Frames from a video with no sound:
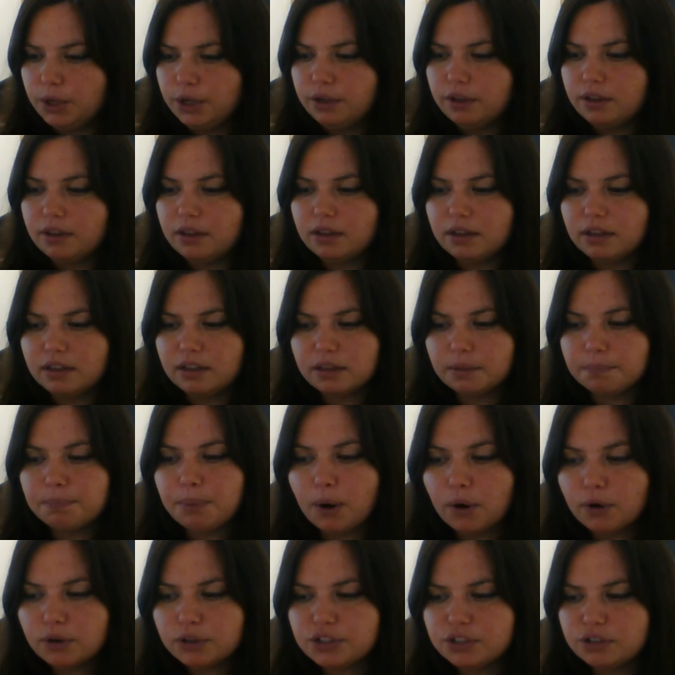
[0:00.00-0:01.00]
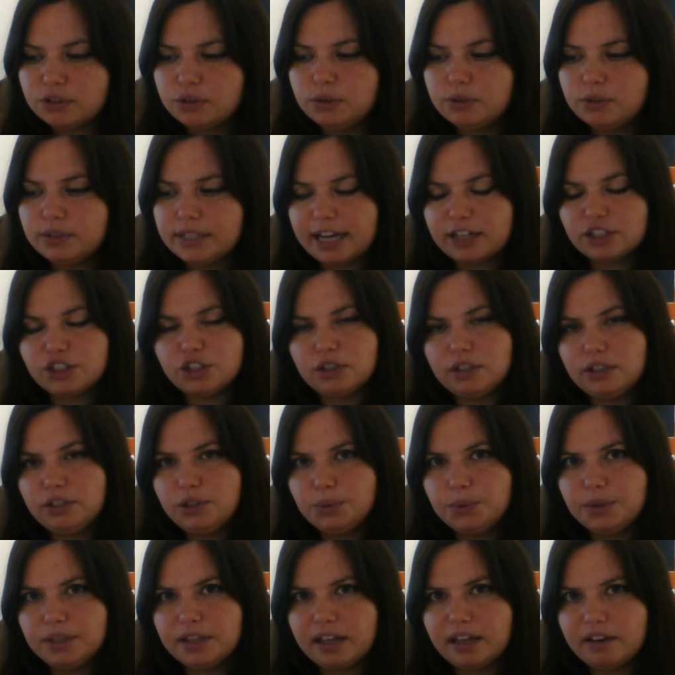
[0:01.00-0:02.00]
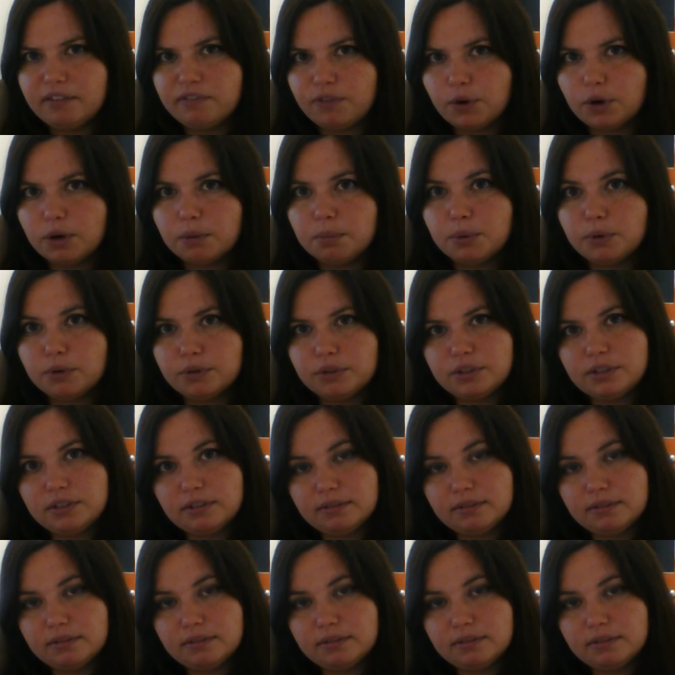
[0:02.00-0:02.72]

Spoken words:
the person who's actually doing that verb, or is,